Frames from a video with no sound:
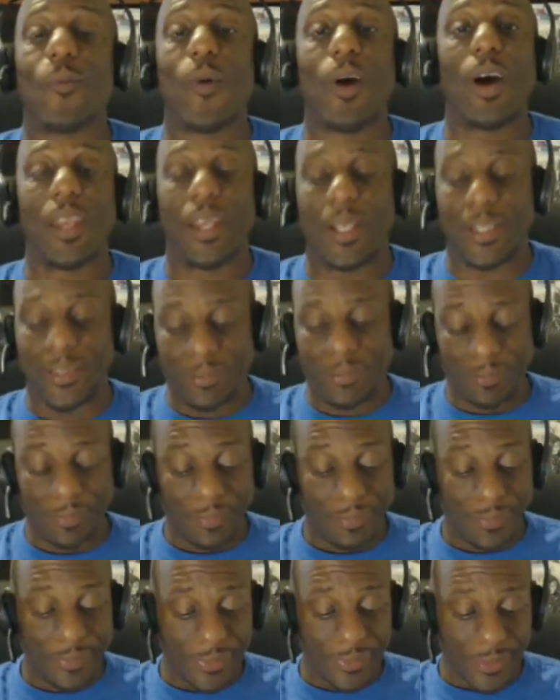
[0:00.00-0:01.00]
wanted.
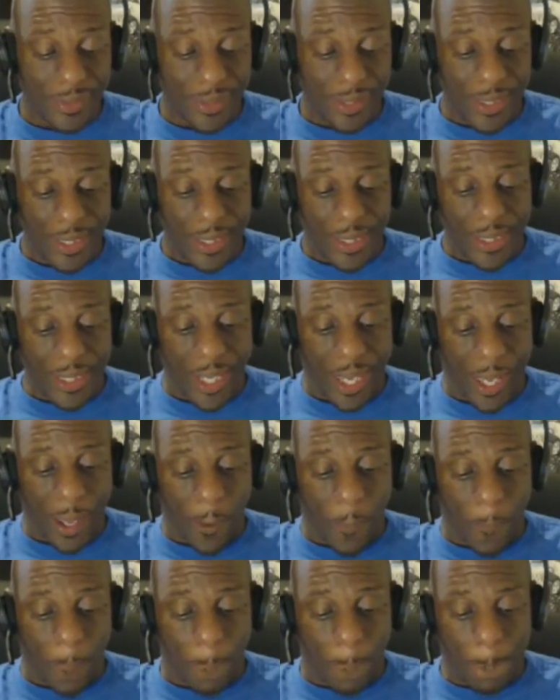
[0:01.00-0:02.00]

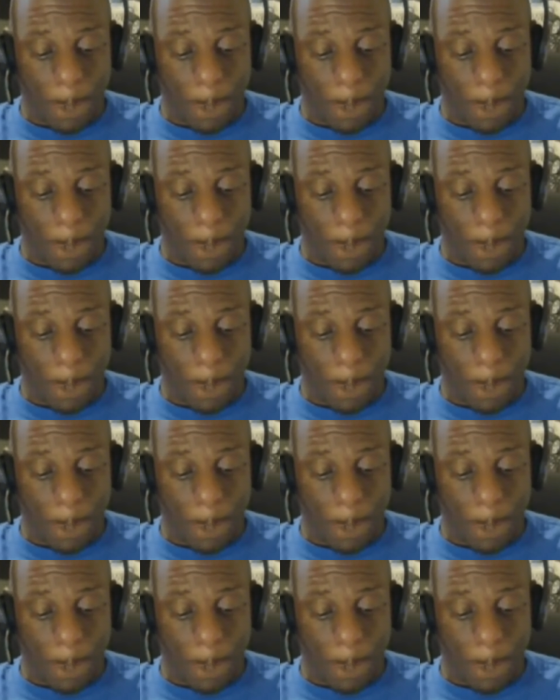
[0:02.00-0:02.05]
Now,